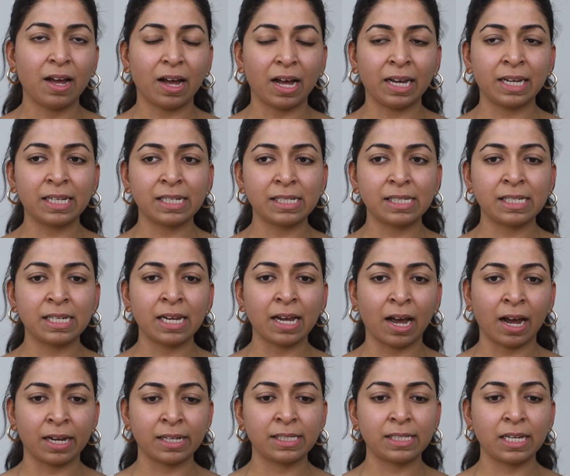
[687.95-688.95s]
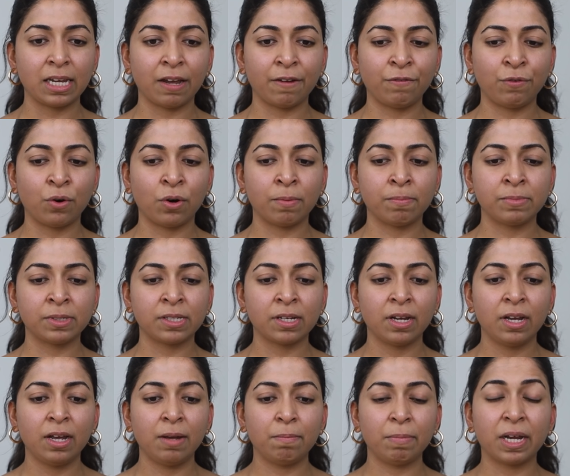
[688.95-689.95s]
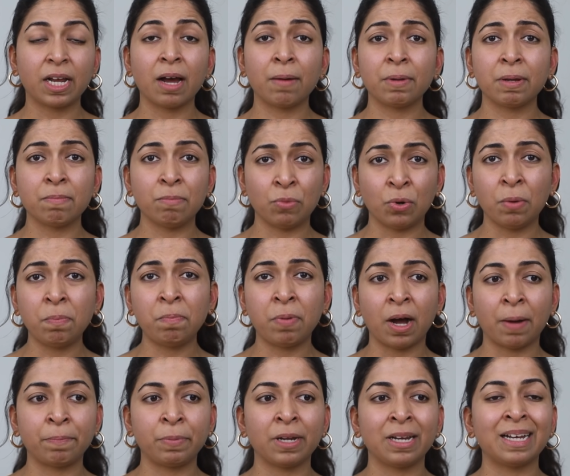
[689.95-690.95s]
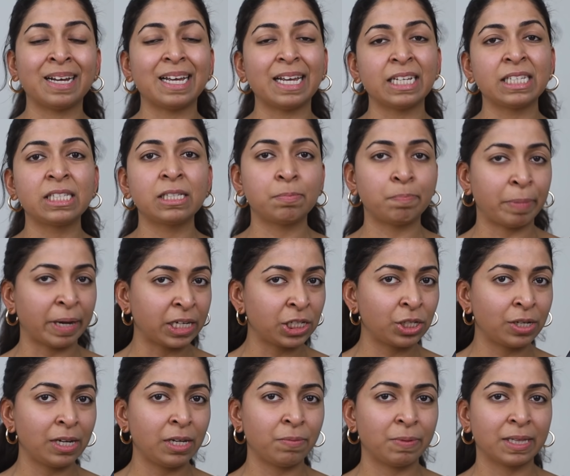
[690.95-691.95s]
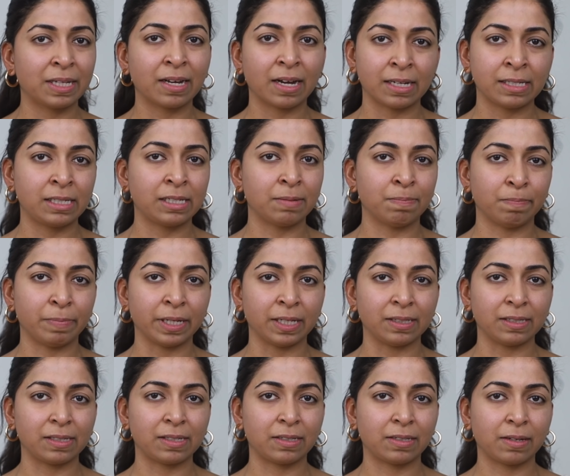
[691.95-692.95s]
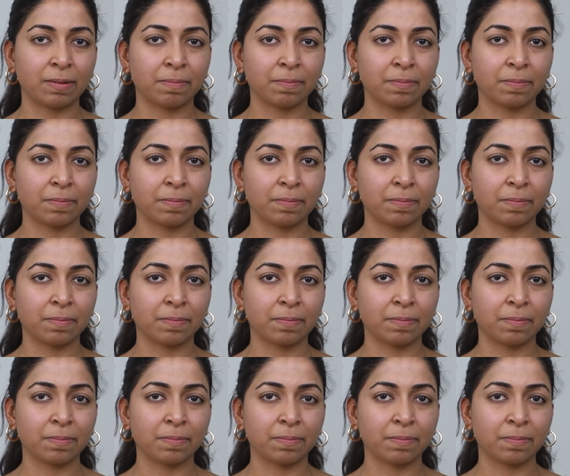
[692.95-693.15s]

I can see ICF homes becoming more popular, especially with custom builds.